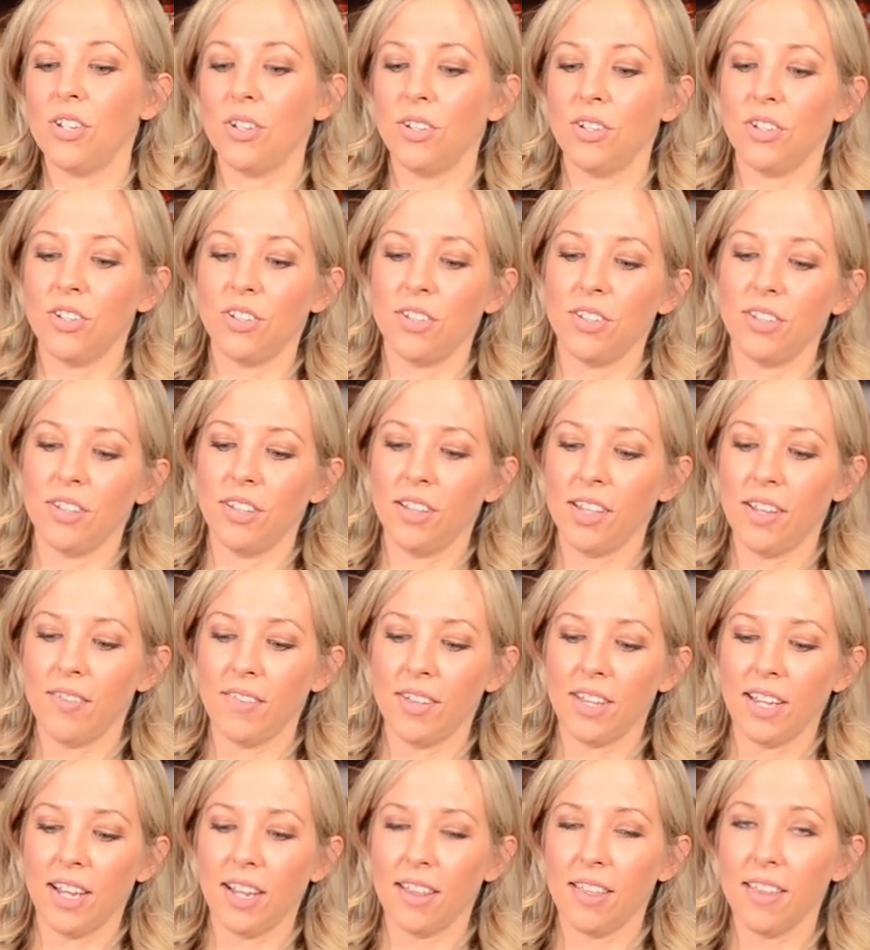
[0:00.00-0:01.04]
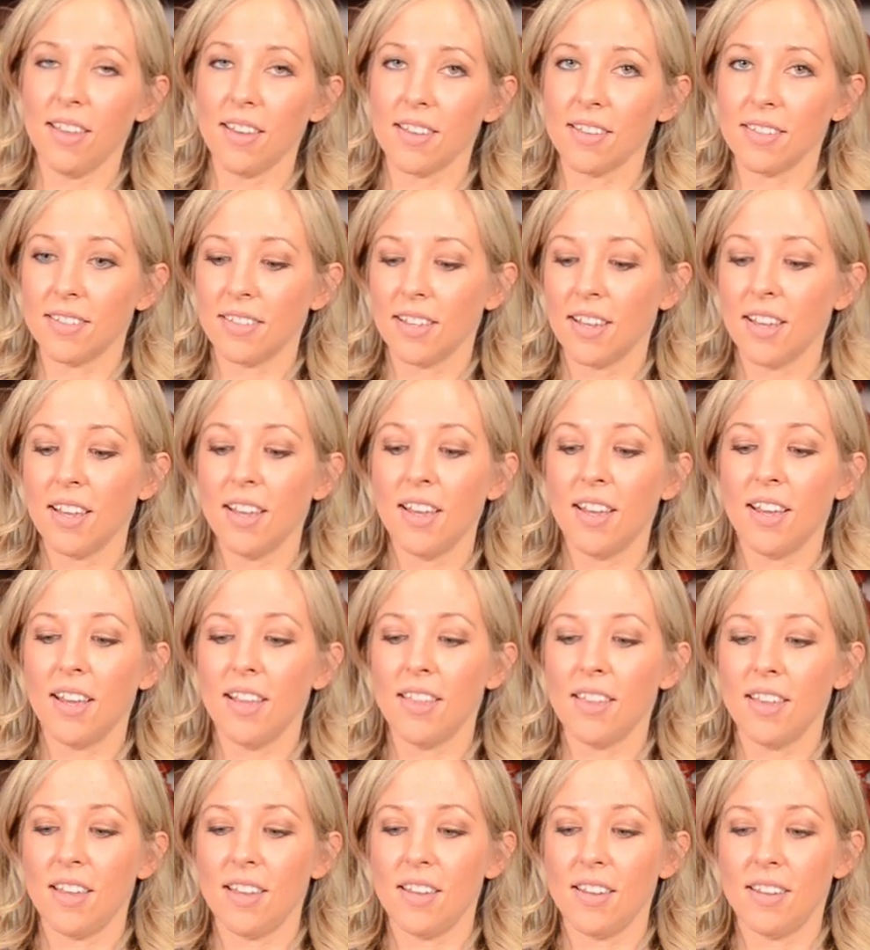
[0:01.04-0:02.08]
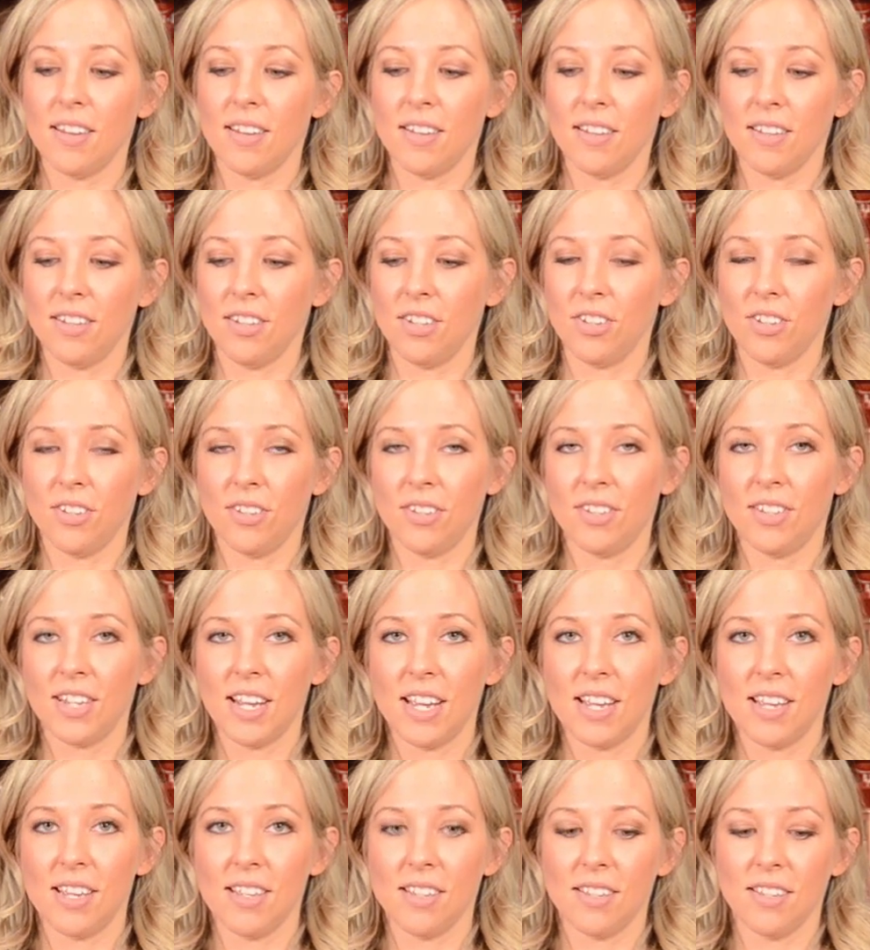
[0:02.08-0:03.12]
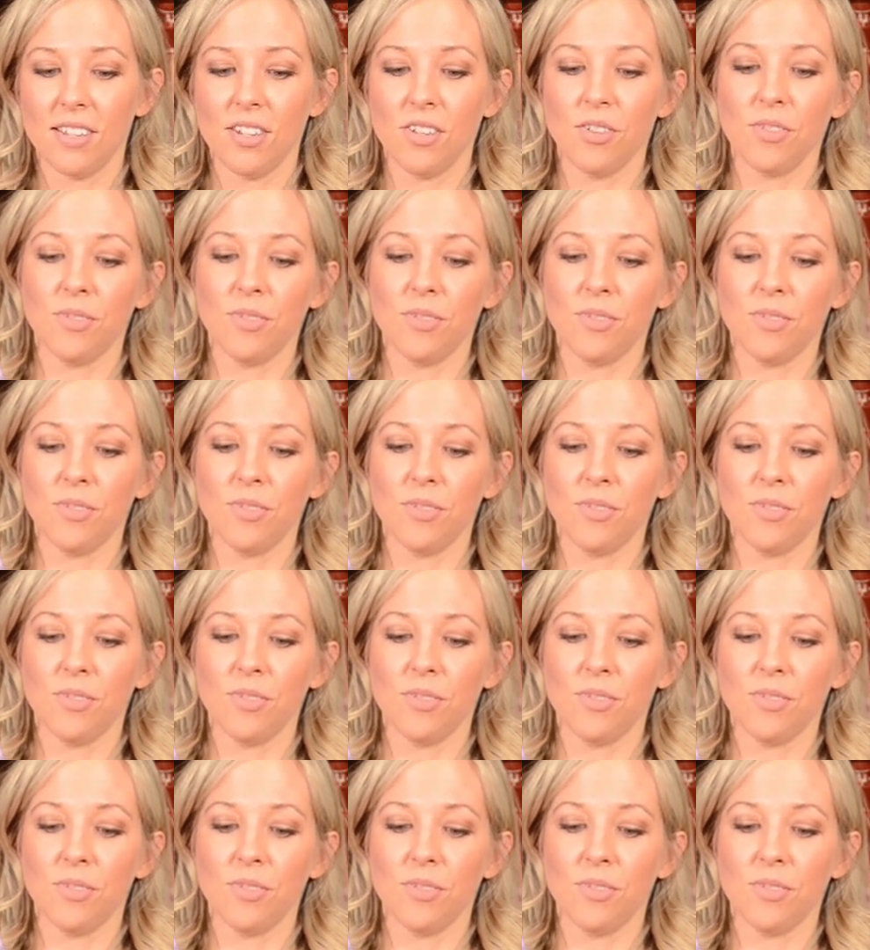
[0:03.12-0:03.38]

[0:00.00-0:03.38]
You can just leave it like this, and then it just stays,